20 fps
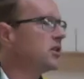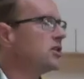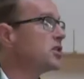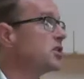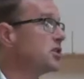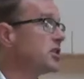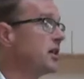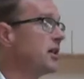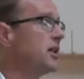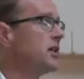its
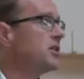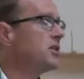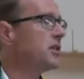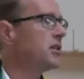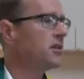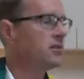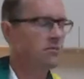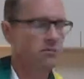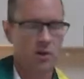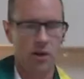
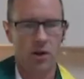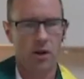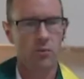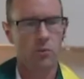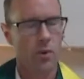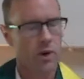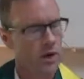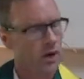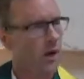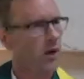season, you know,
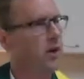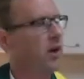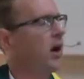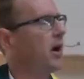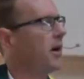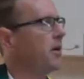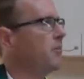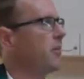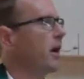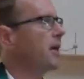we know
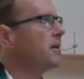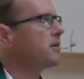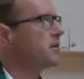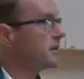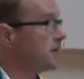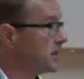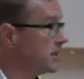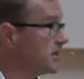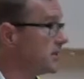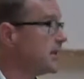9 months.
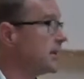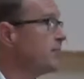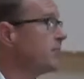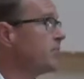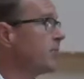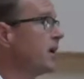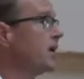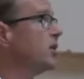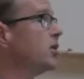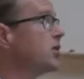He says,
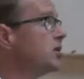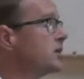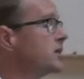in your